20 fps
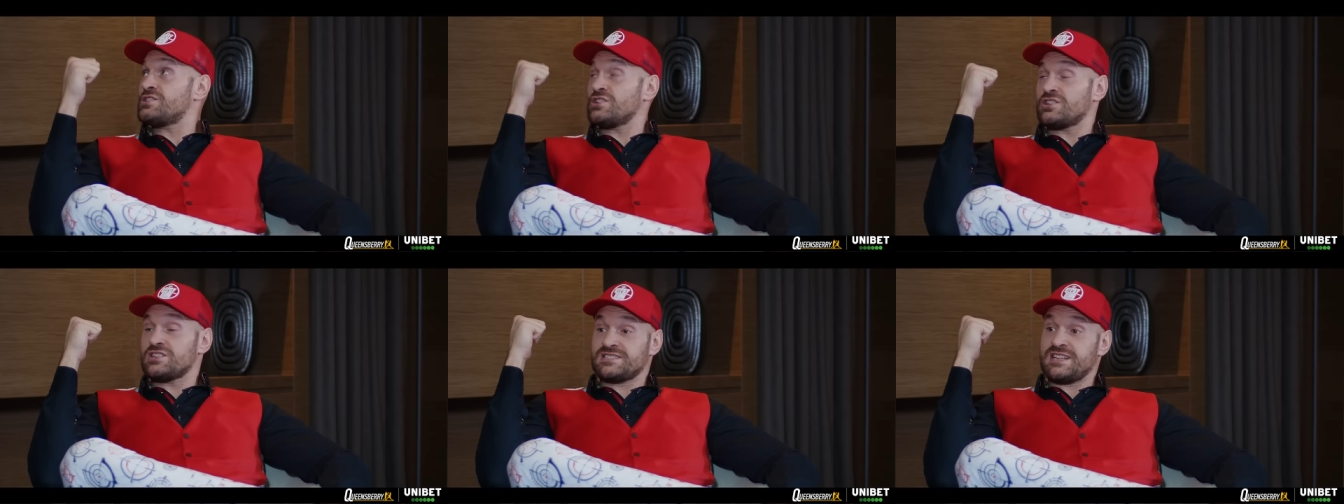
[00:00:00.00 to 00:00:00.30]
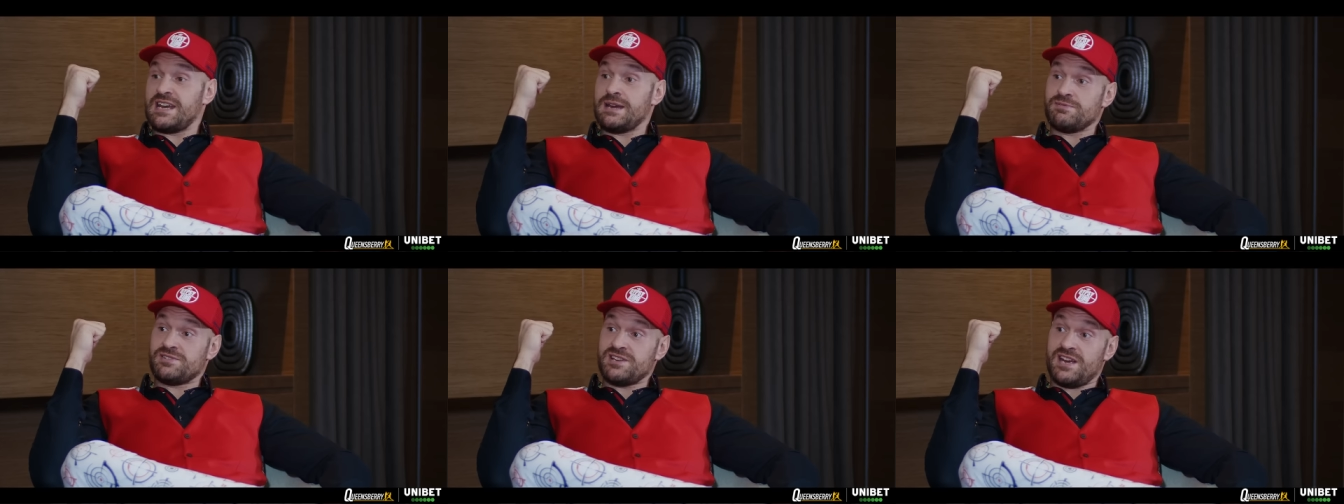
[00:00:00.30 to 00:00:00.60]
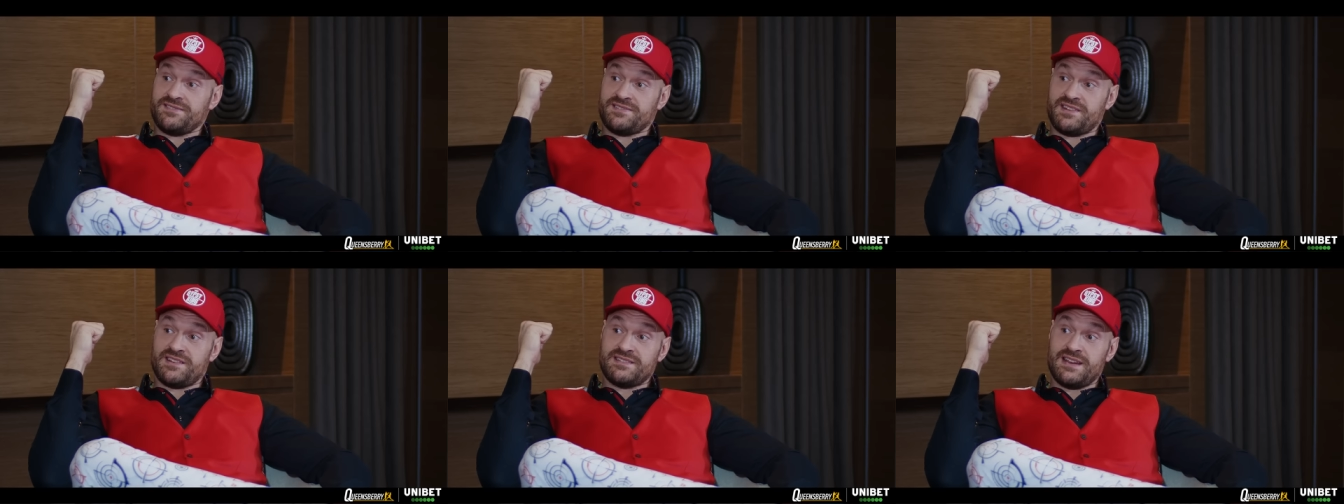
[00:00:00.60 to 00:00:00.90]
got the same
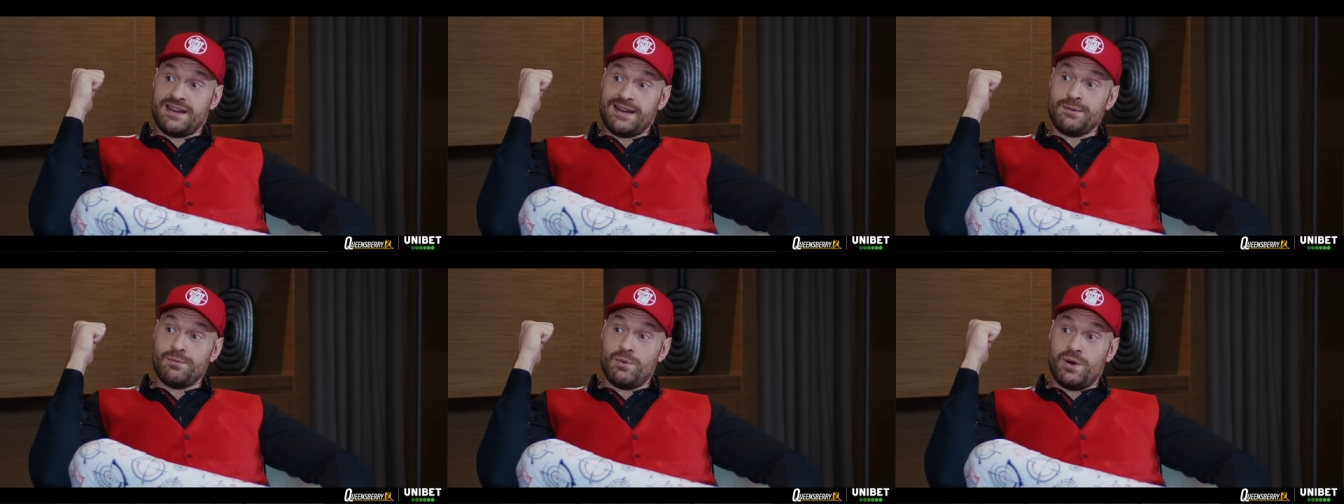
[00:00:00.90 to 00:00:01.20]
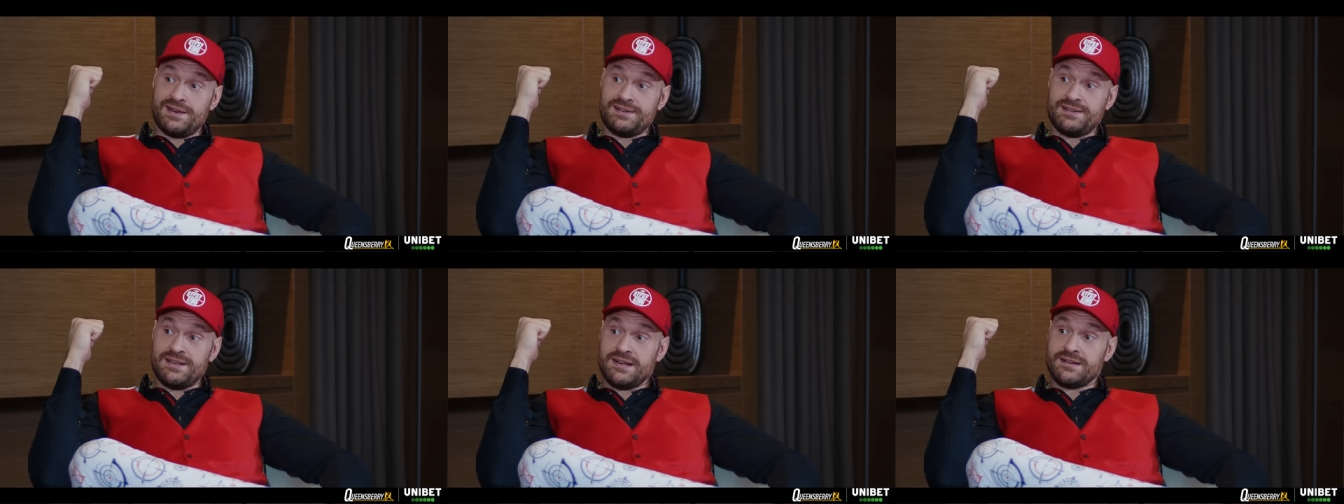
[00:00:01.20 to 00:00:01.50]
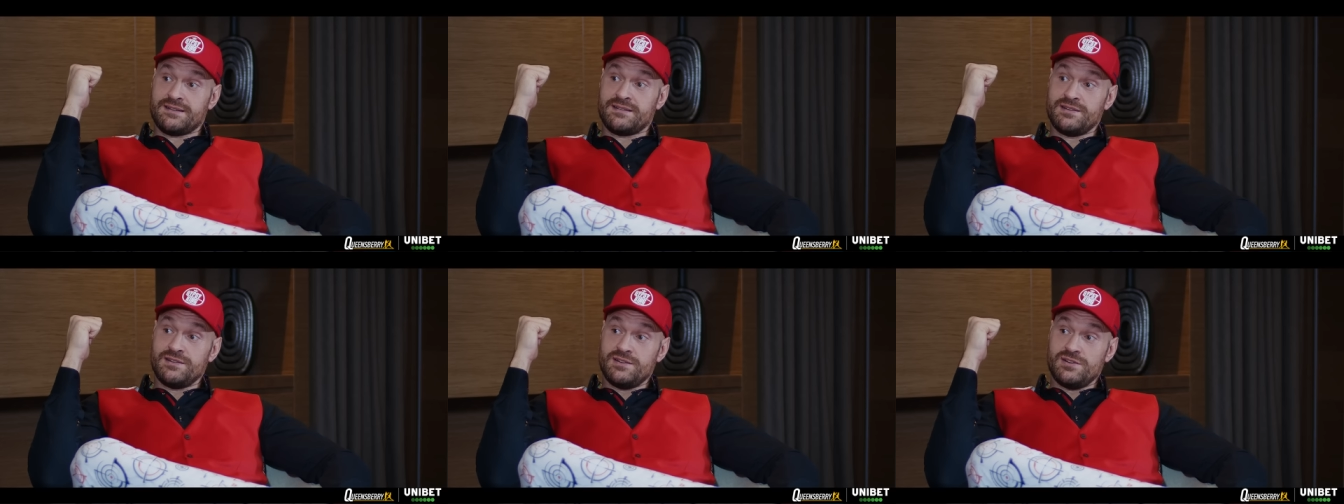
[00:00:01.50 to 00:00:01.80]
chance as Dillian Whyte
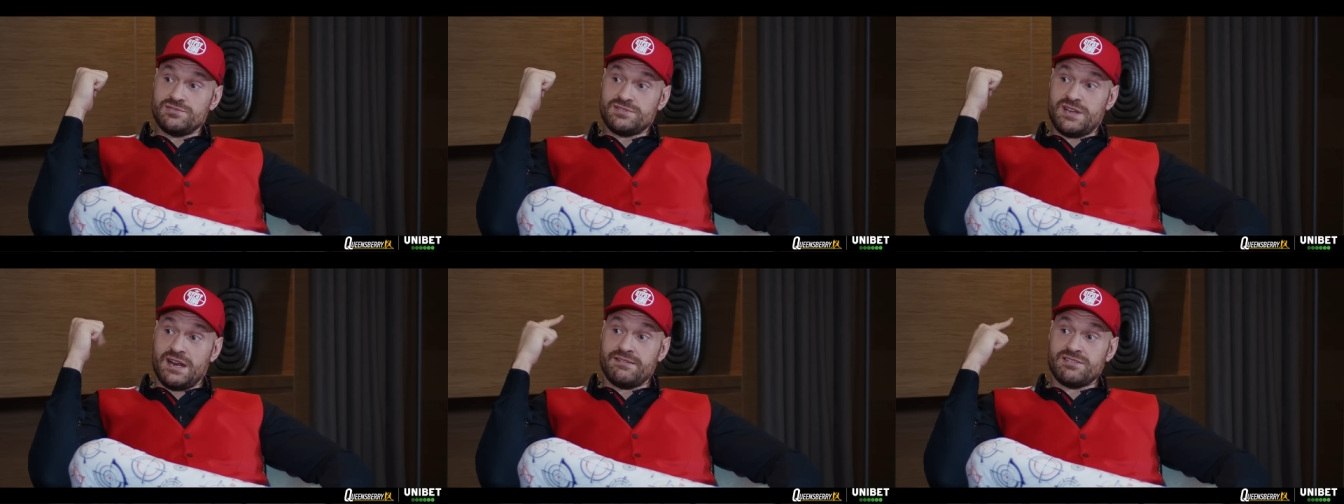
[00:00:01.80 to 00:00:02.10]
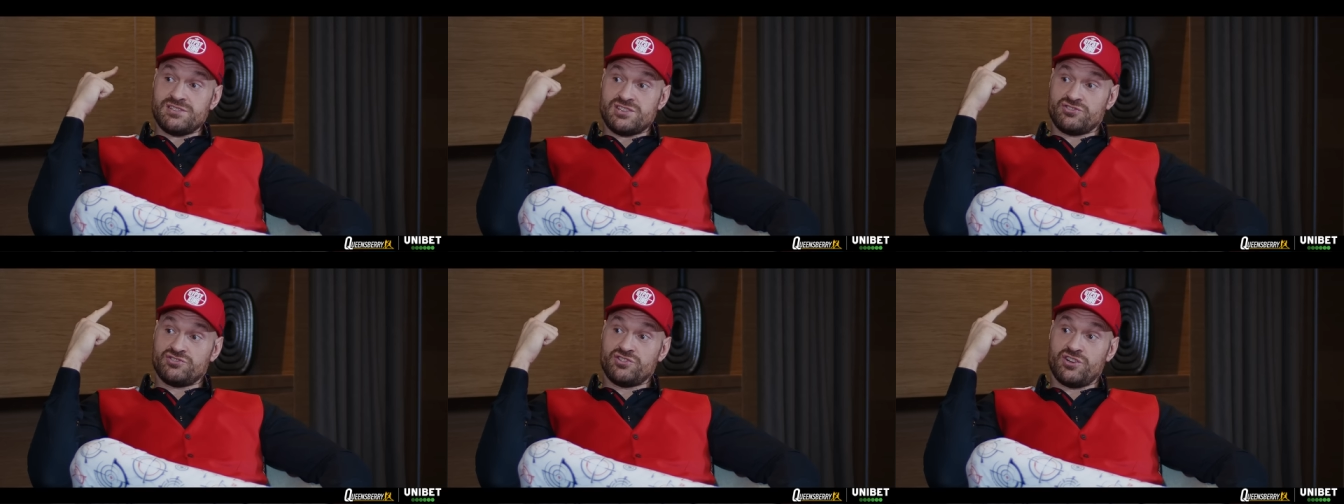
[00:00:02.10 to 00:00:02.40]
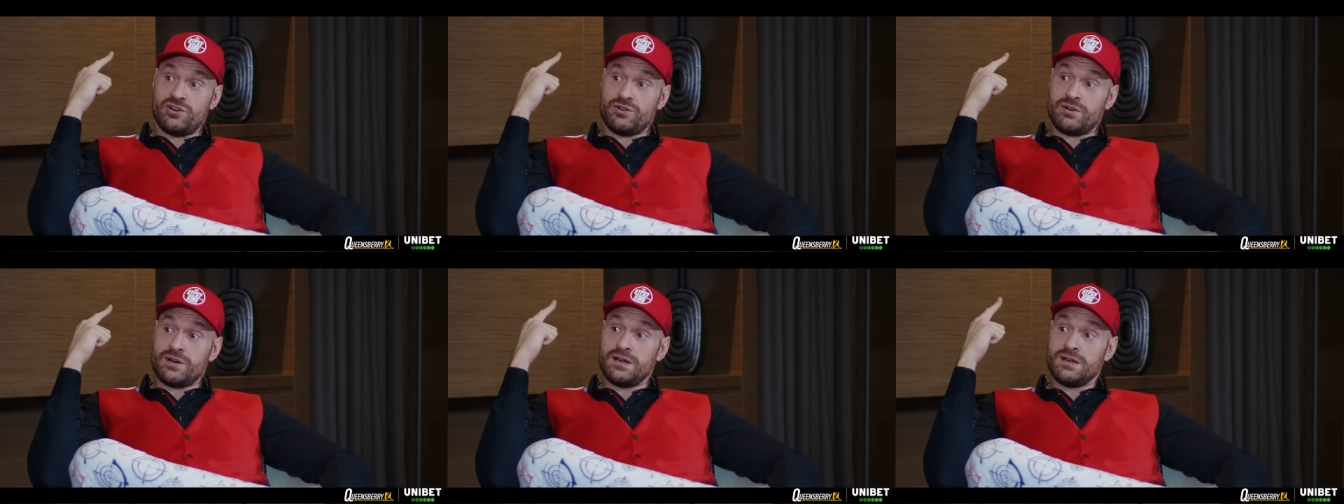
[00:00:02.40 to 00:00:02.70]
had, Dereck
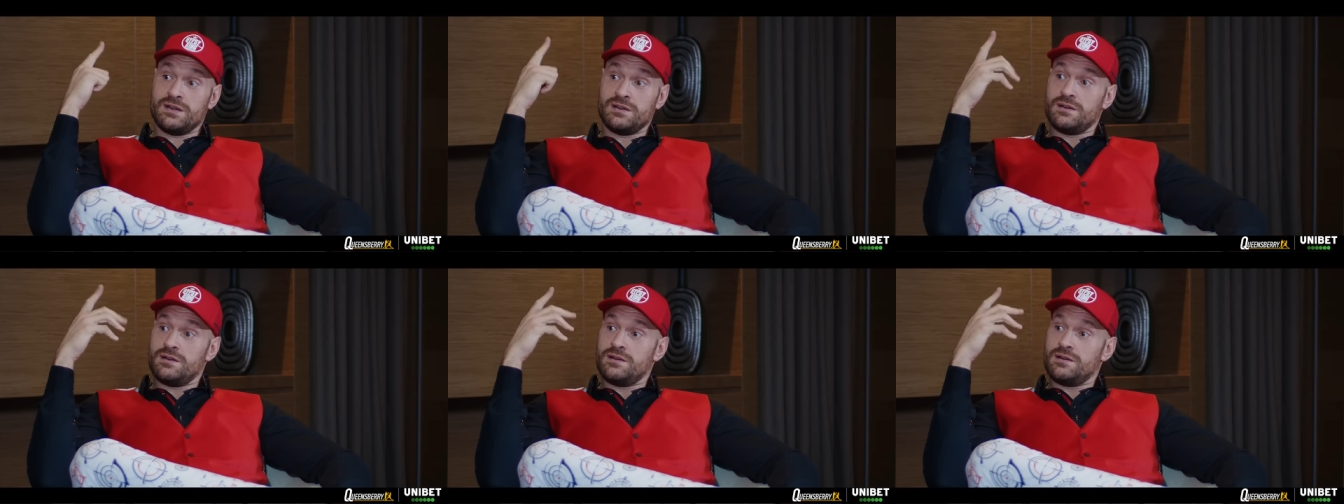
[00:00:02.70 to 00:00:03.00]
Chisora.